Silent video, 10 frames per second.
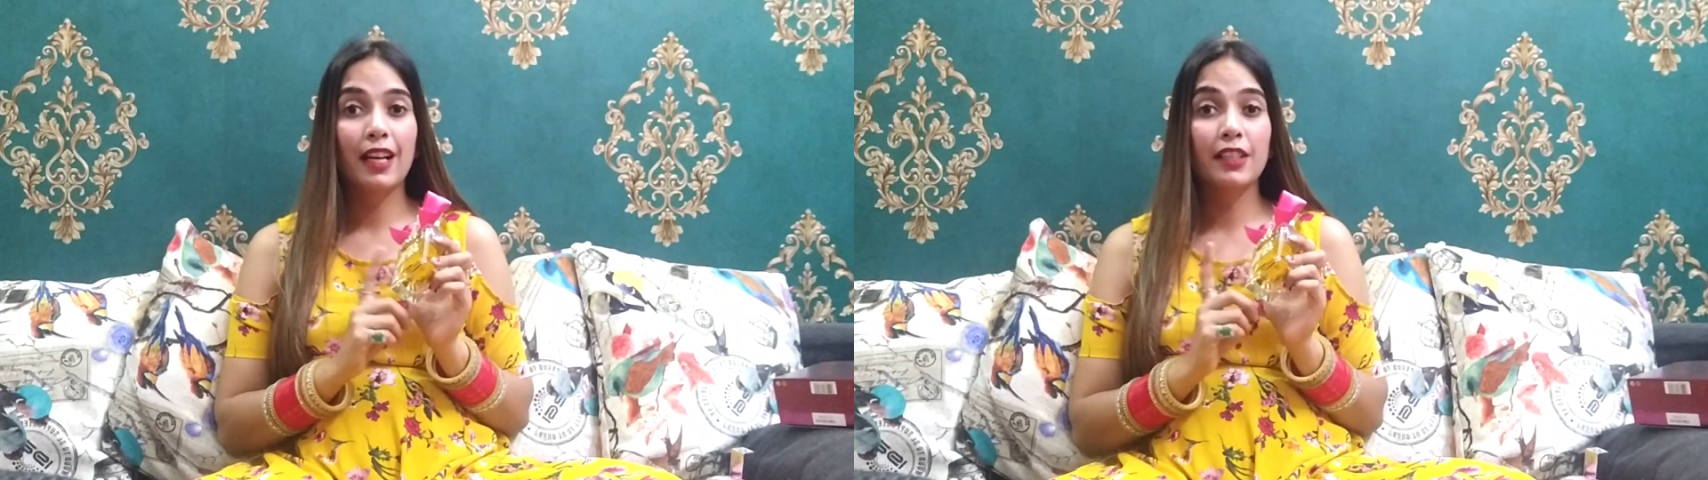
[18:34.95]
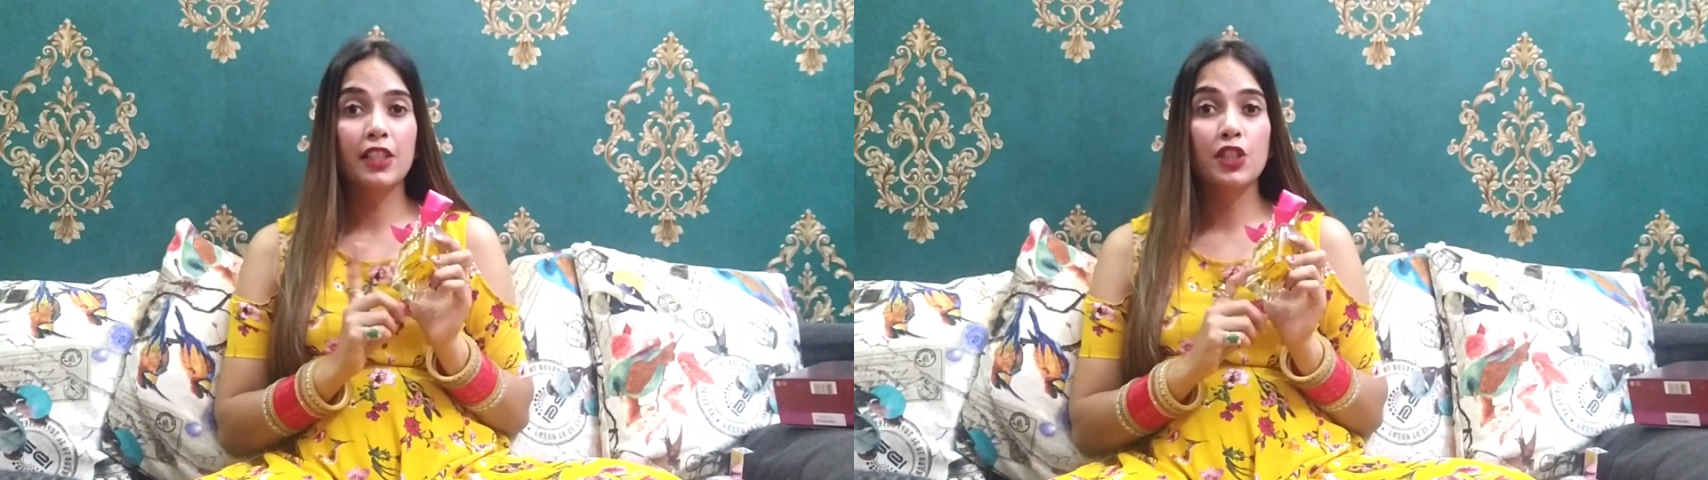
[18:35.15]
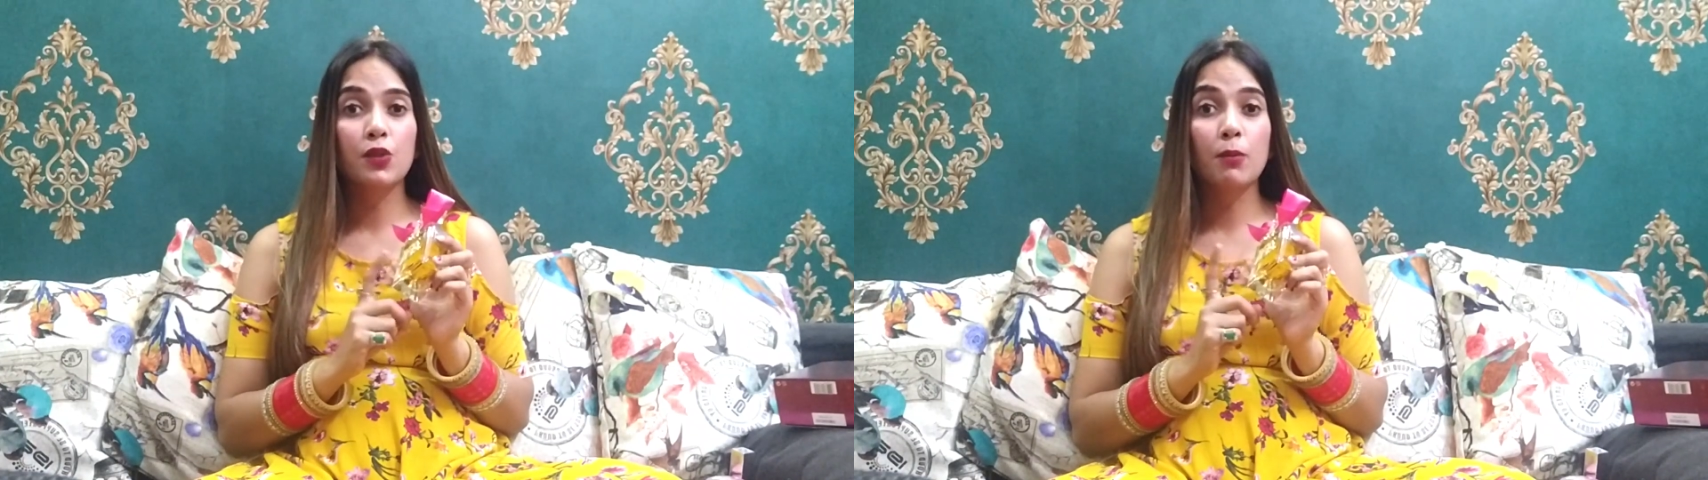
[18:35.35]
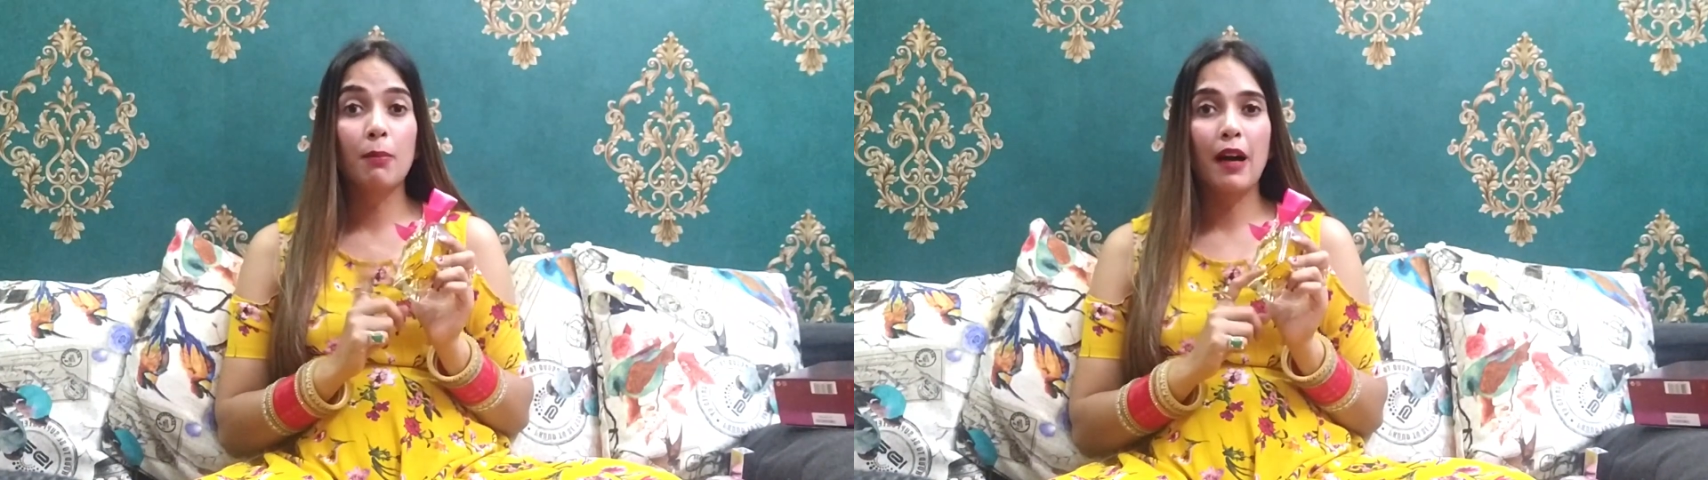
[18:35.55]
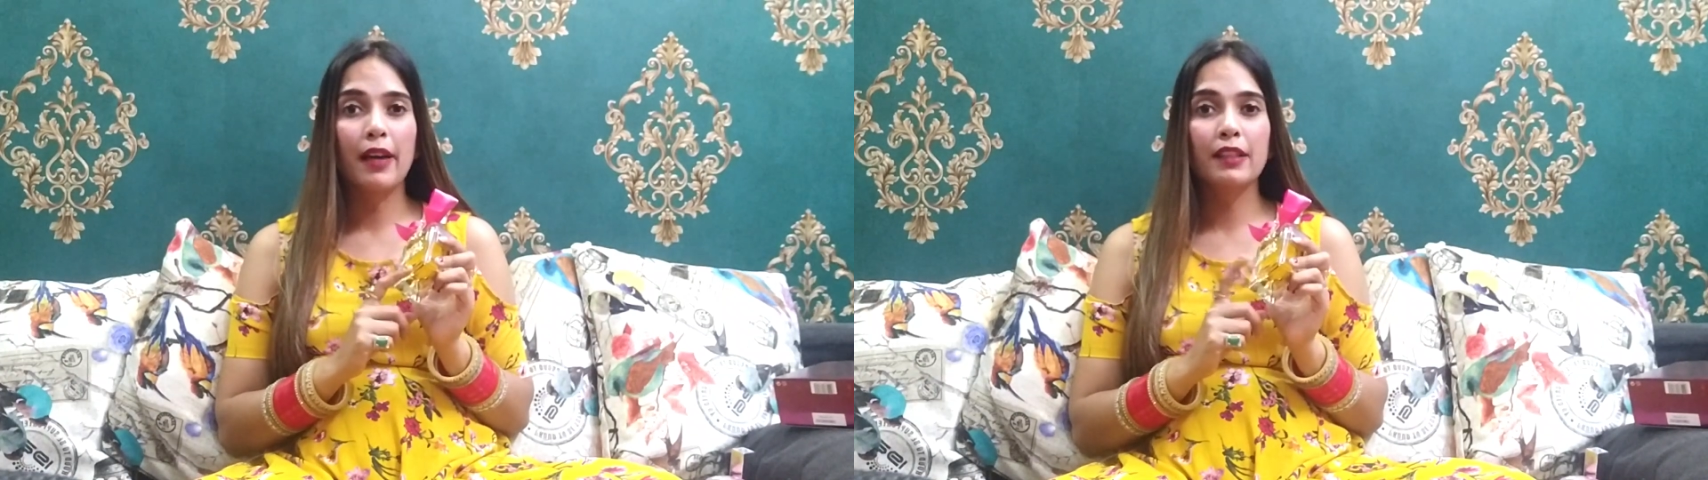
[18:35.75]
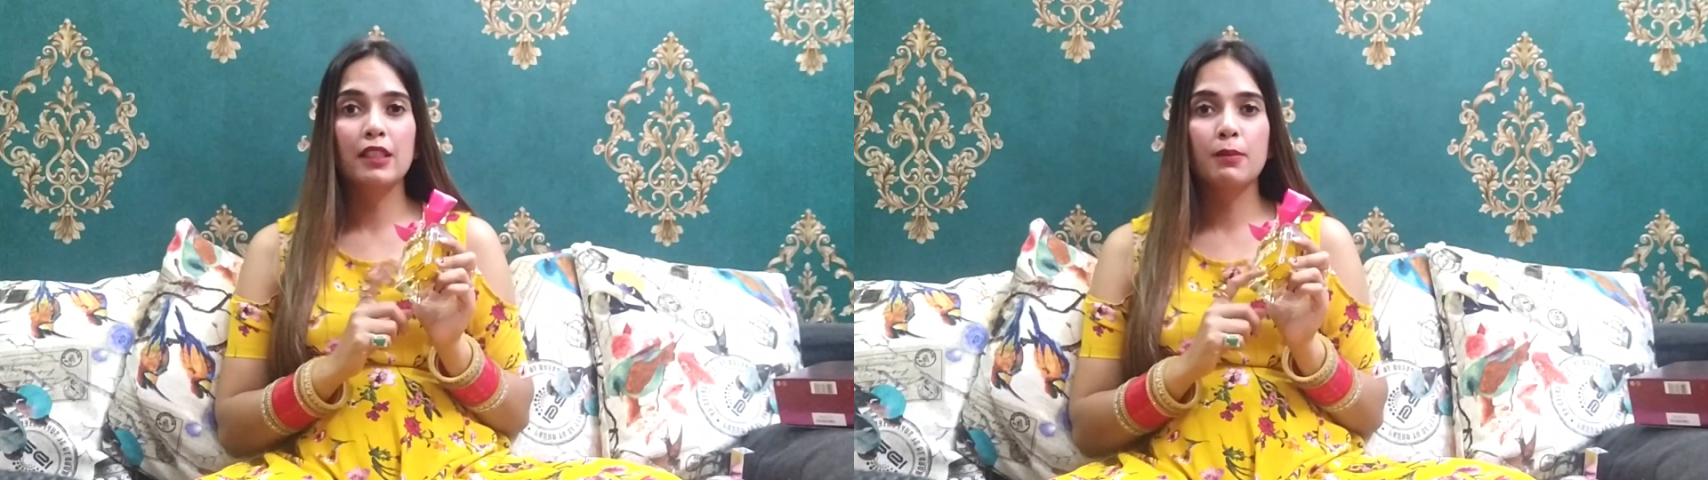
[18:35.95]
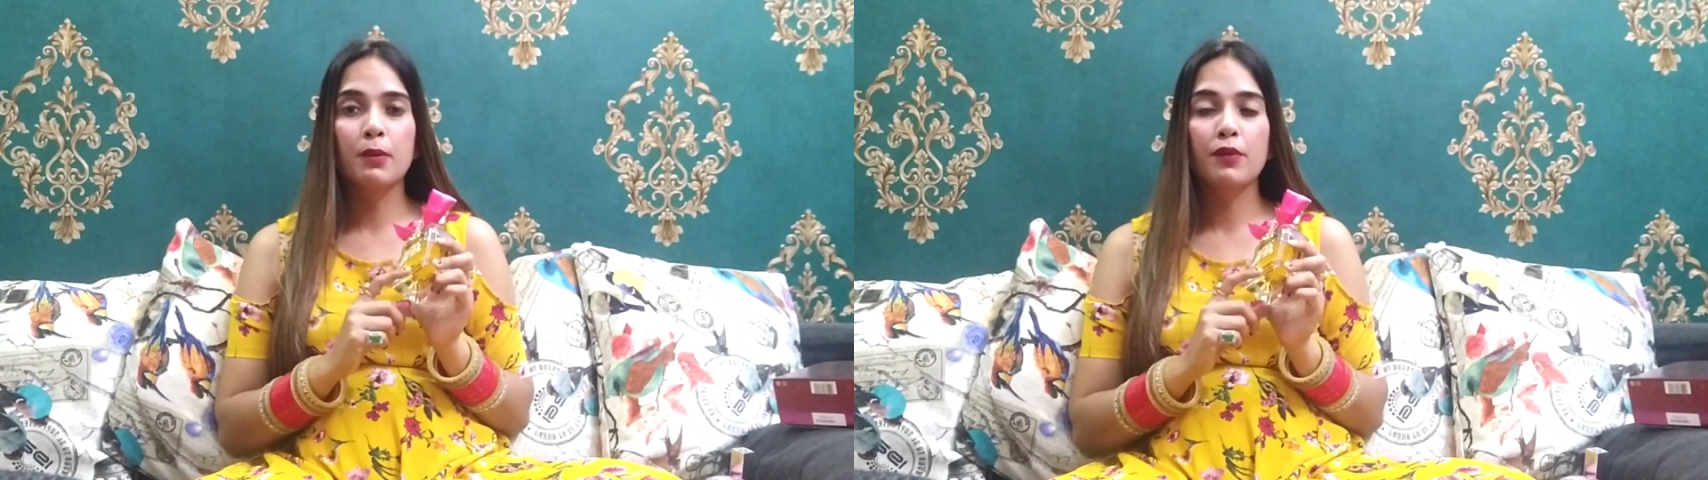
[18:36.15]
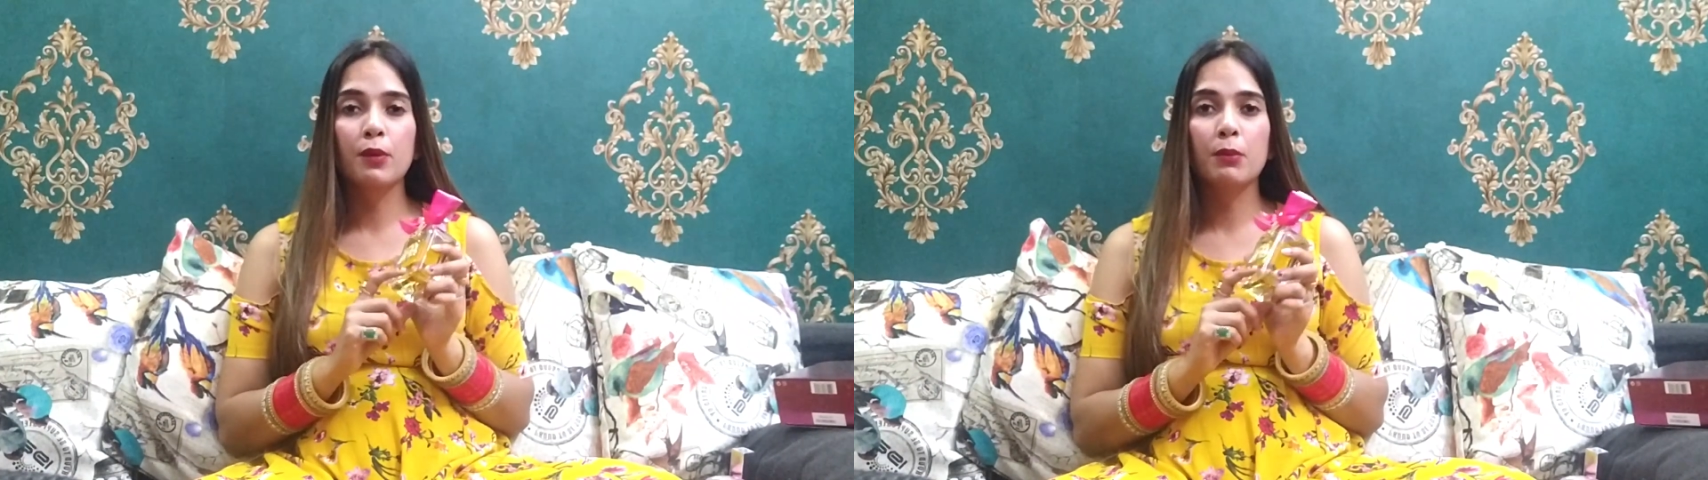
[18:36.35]
I need to buy this
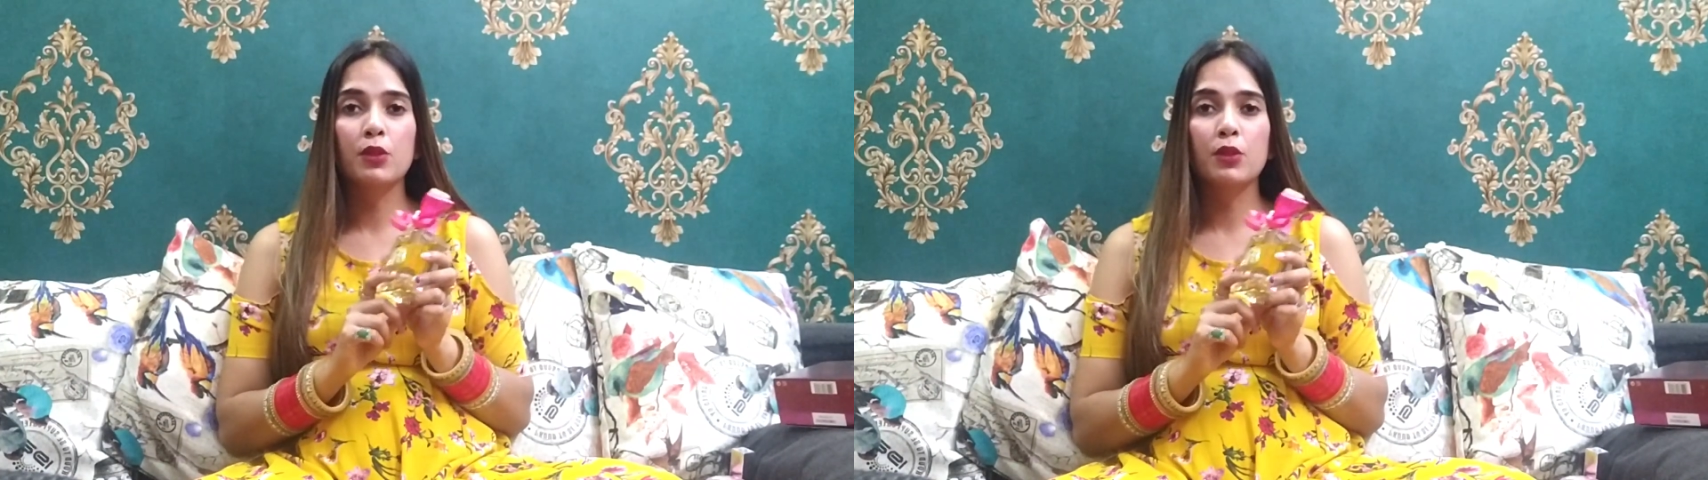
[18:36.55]
perfume,